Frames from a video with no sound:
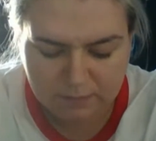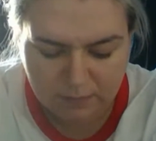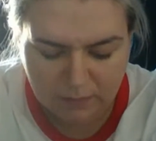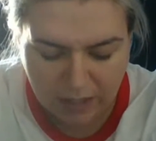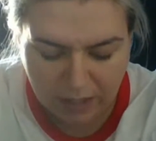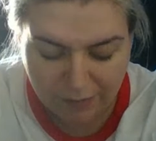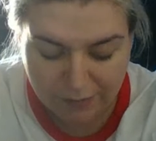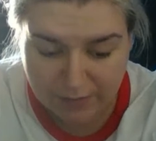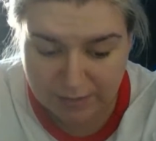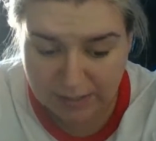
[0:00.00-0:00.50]

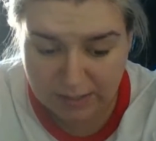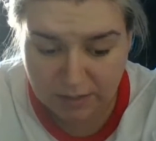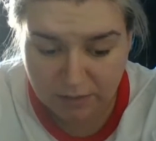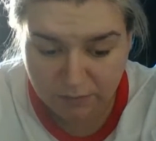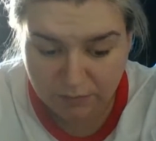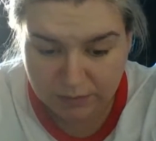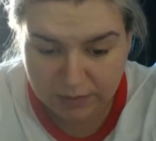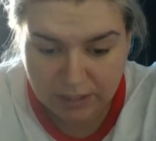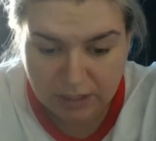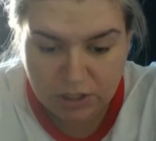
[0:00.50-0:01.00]
I've said it in
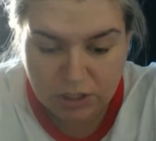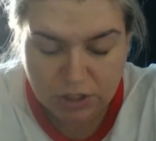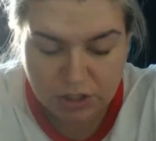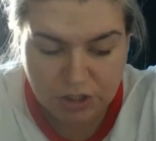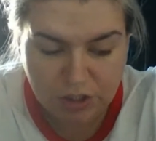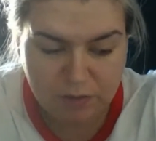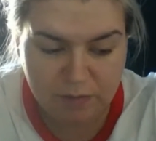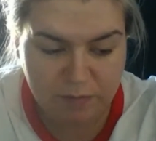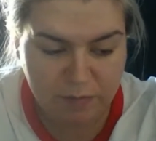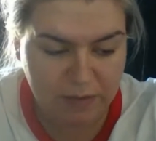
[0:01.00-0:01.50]

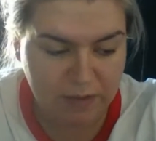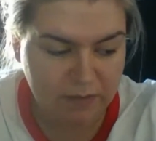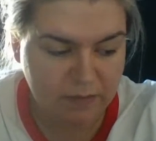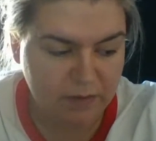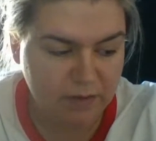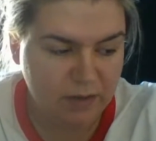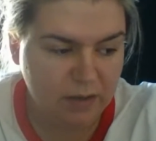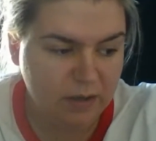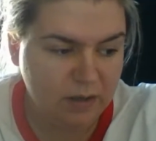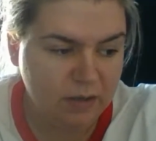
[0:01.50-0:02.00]
relationships, but
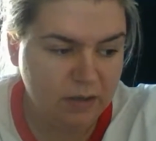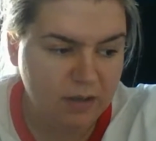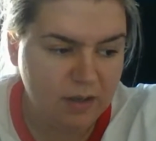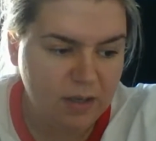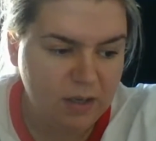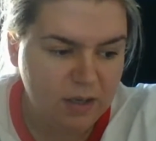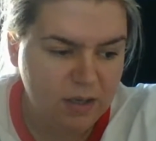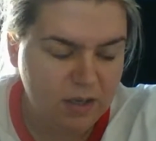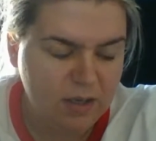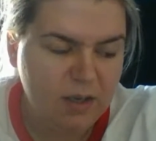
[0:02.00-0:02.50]
even then,
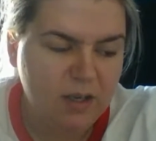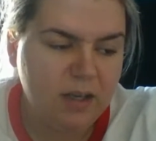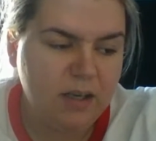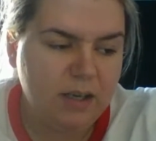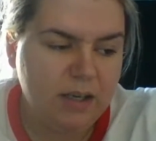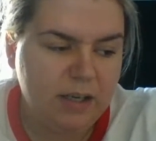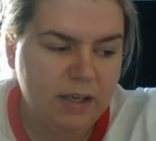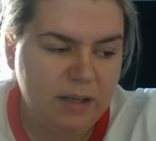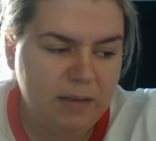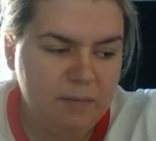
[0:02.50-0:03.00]

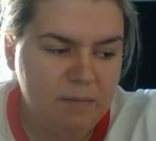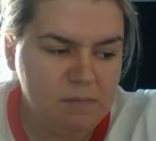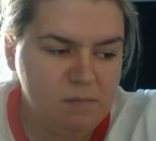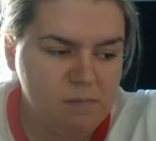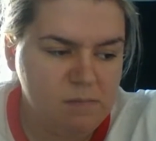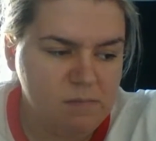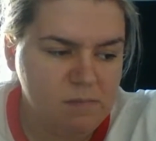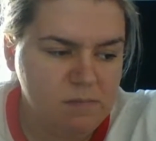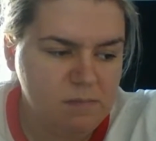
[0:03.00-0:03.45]
the